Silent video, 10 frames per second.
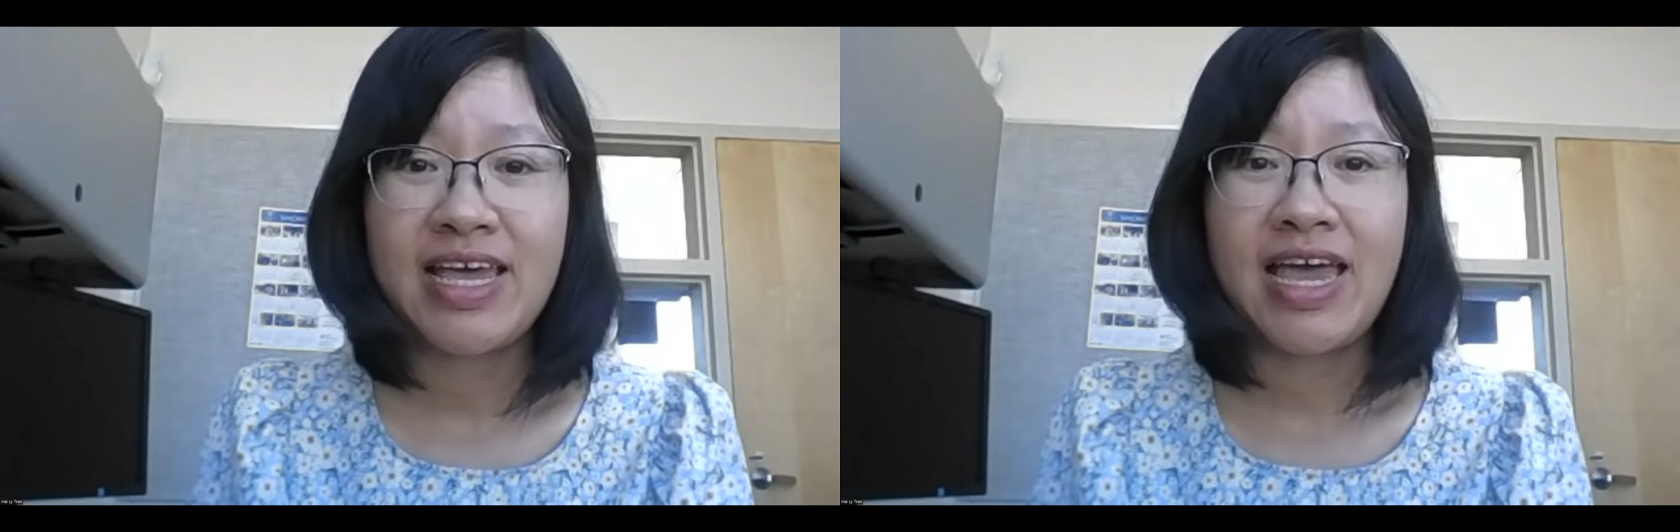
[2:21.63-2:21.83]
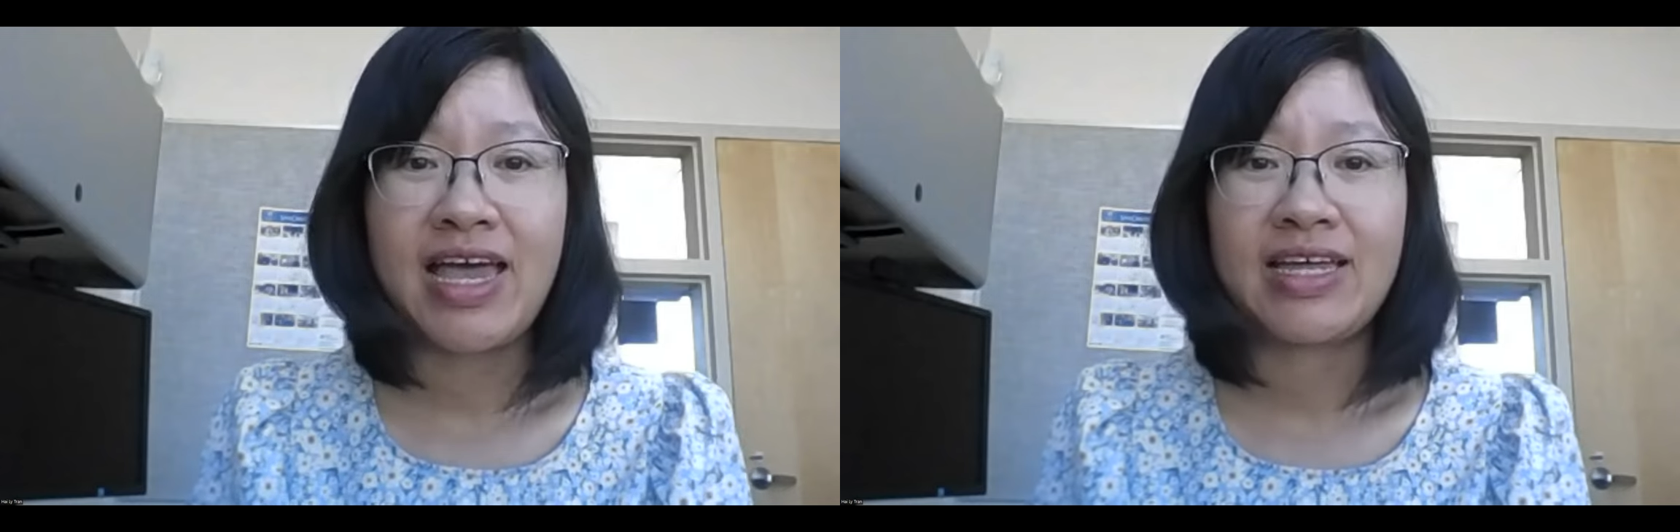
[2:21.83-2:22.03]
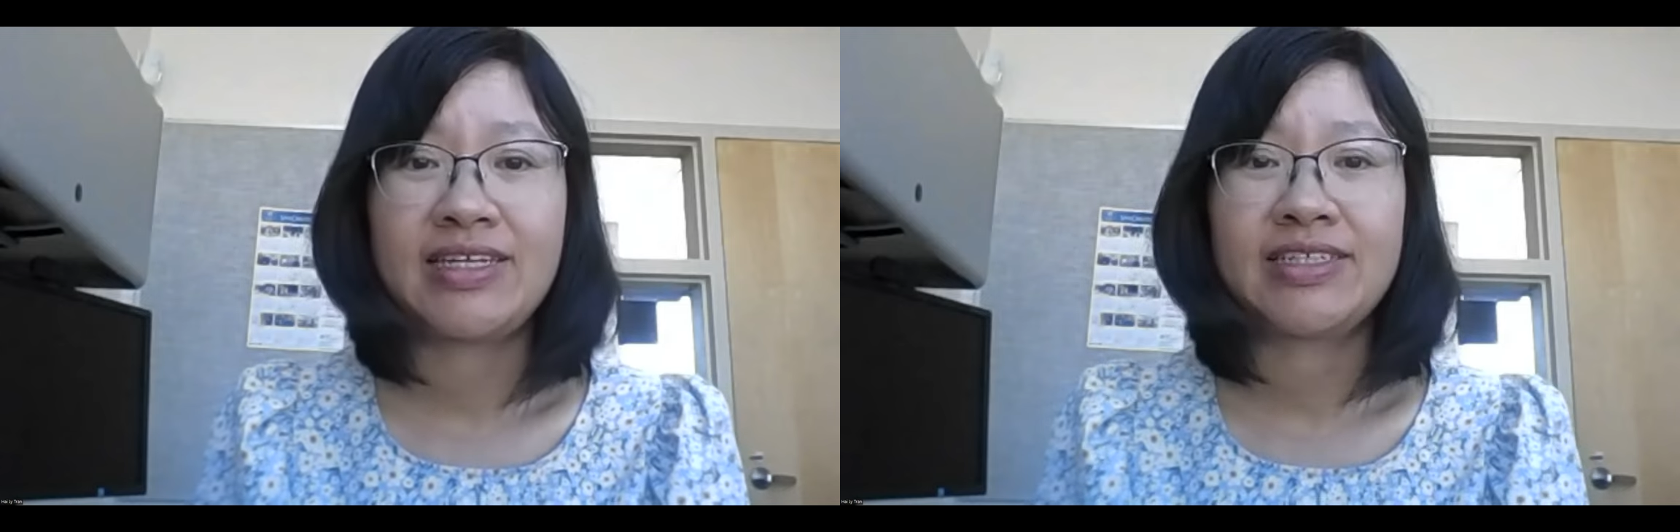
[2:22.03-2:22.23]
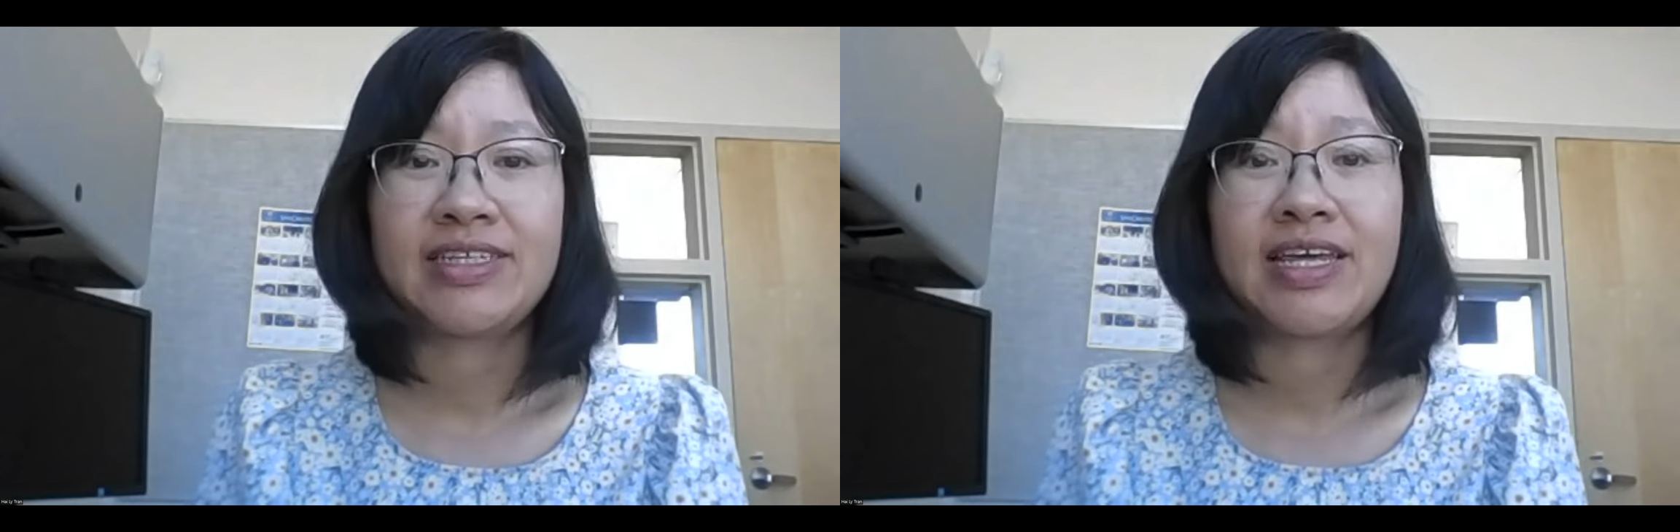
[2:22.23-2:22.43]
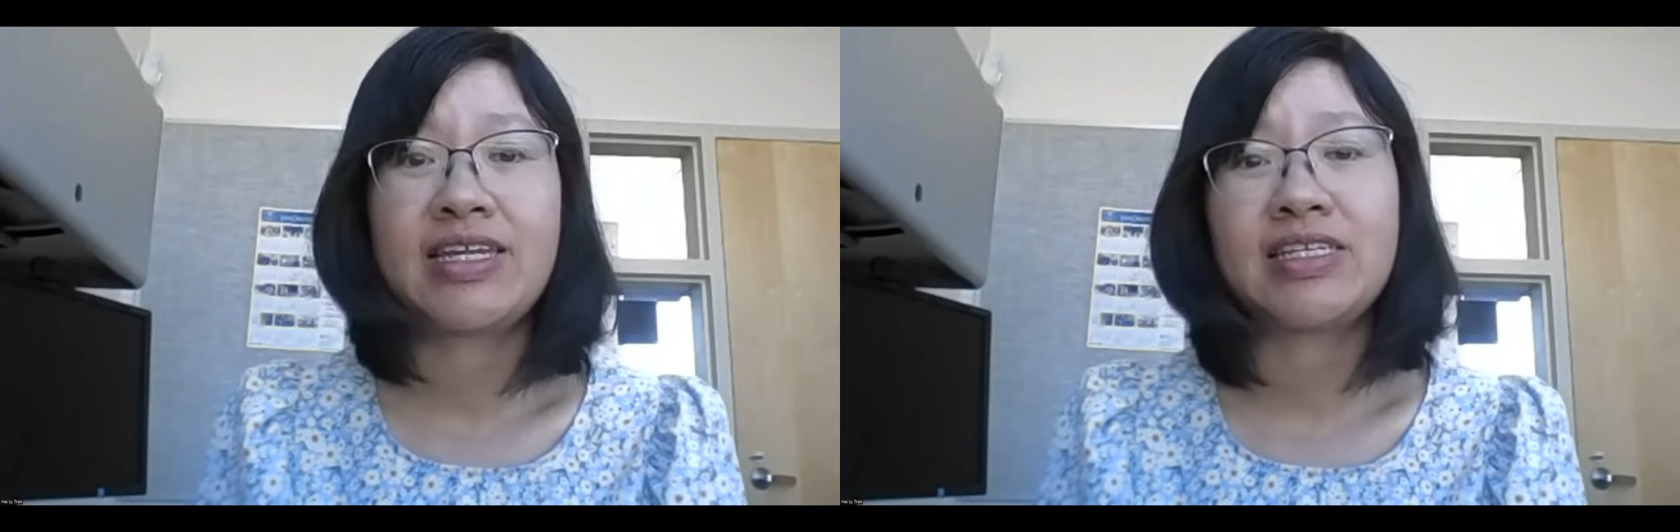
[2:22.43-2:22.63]
And
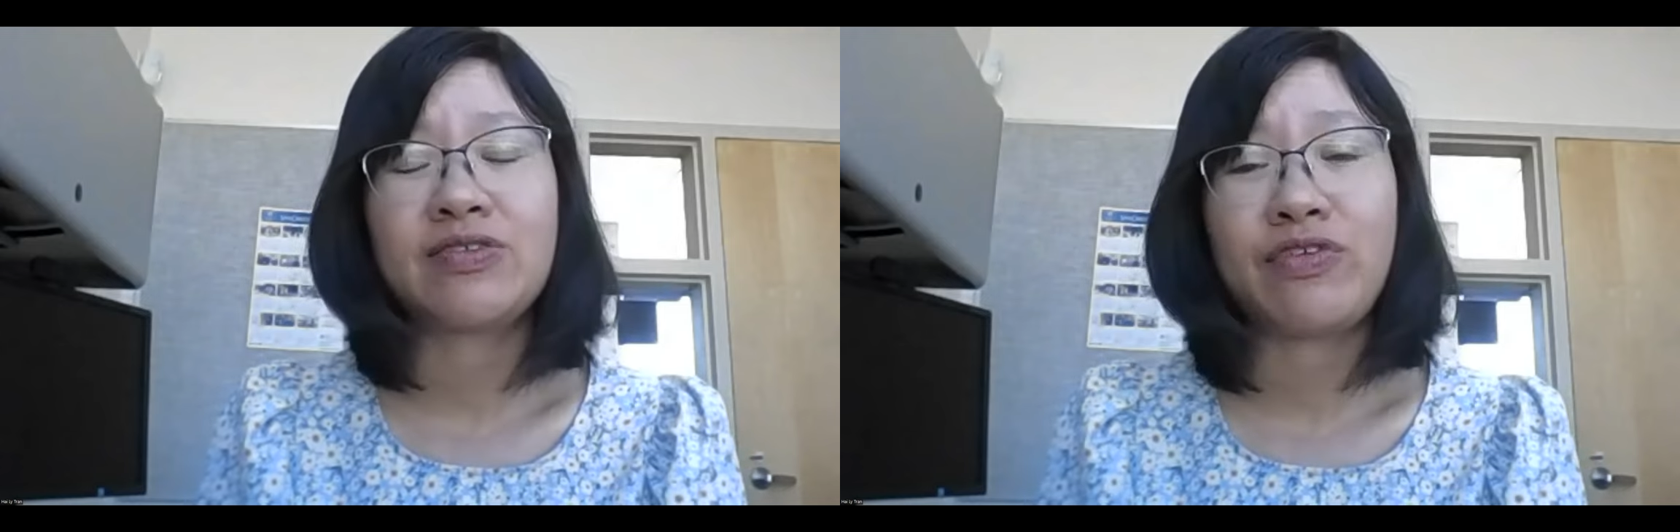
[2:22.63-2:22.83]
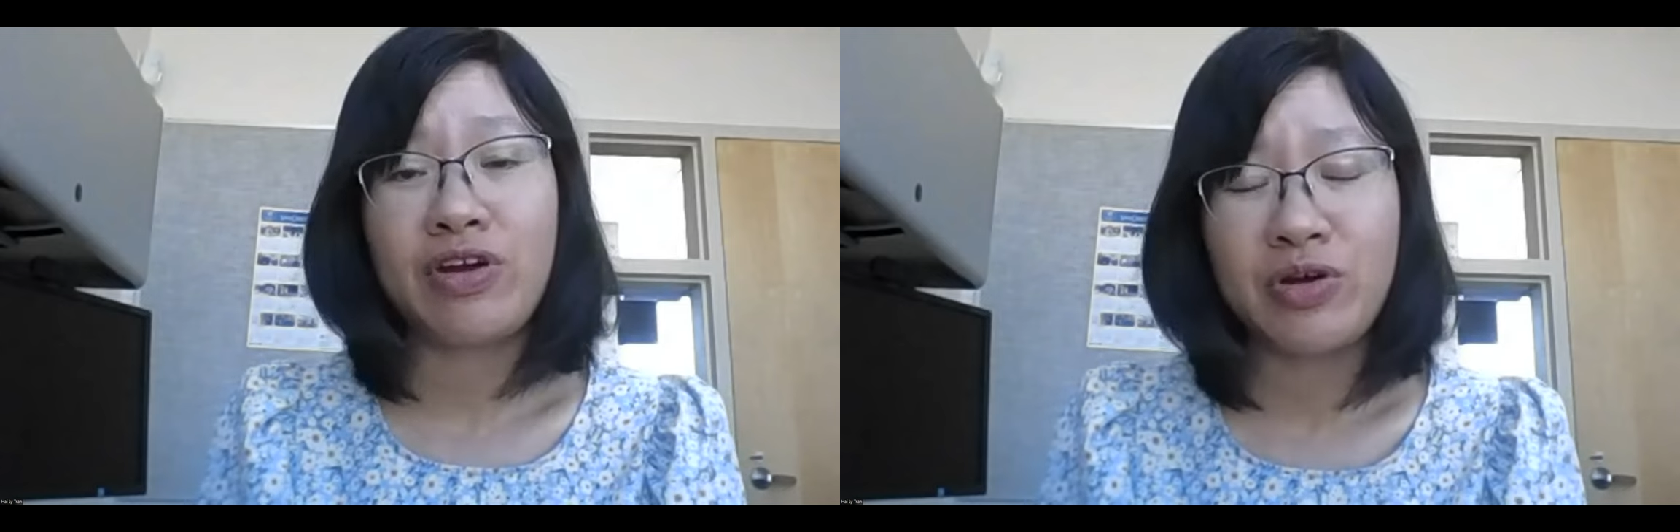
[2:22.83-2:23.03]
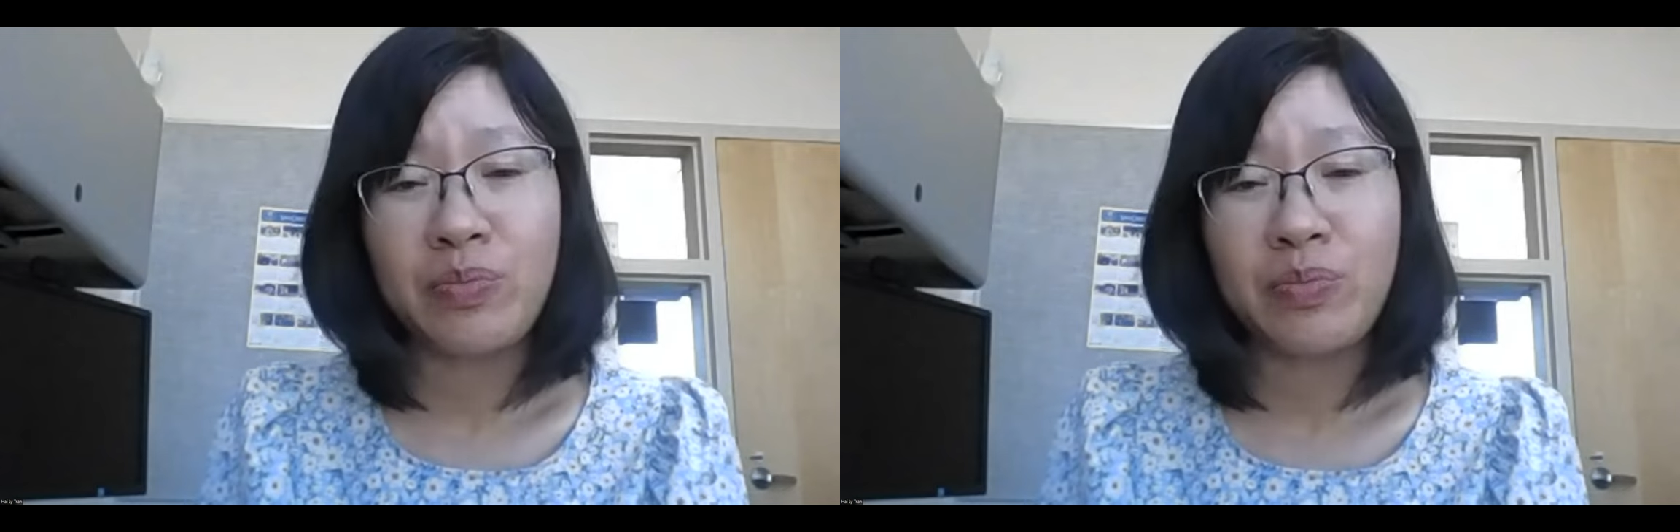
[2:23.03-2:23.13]
it is very